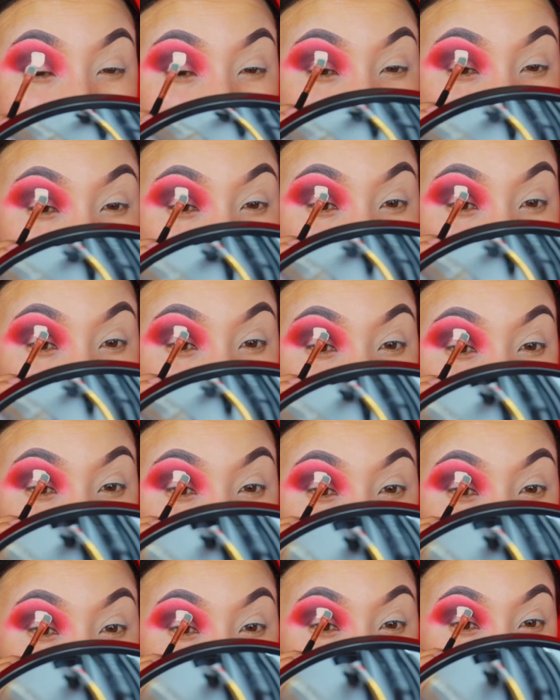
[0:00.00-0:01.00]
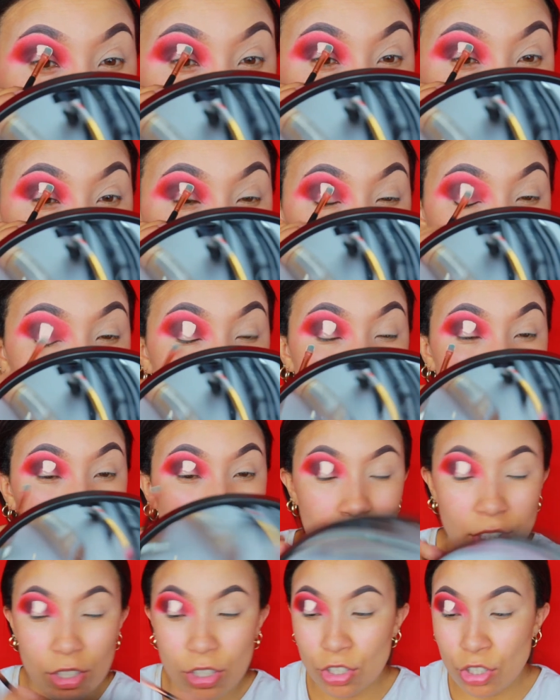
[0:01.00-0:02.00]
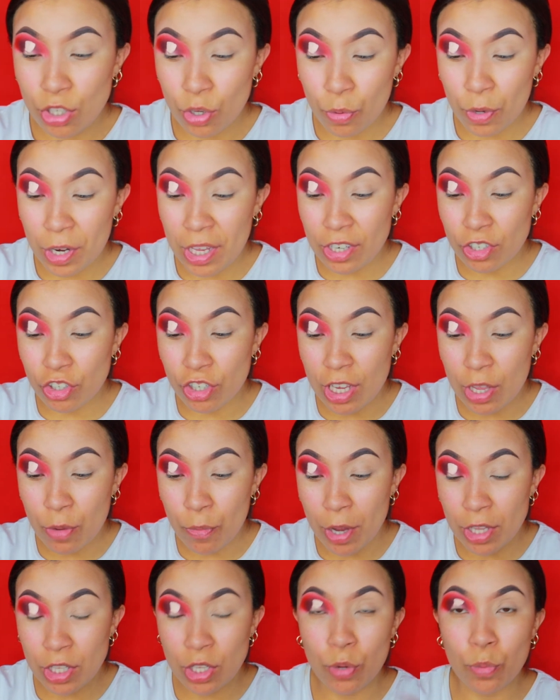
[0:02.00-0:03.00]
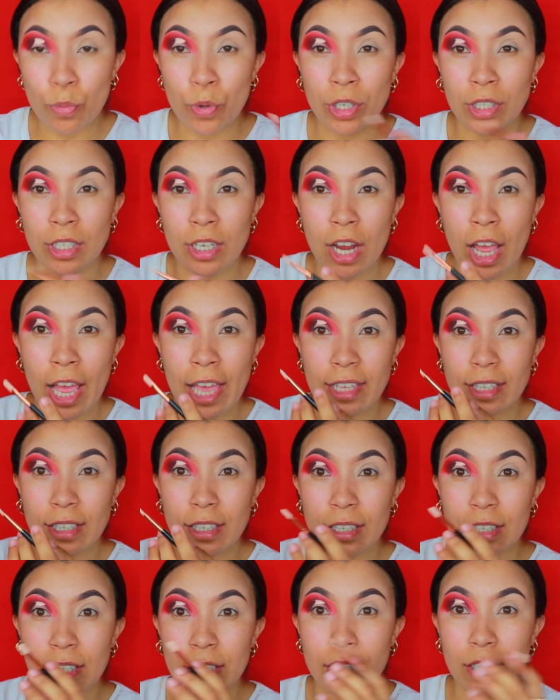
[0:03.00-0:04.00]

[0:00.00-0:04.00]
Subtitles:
set it. So literally when you want like,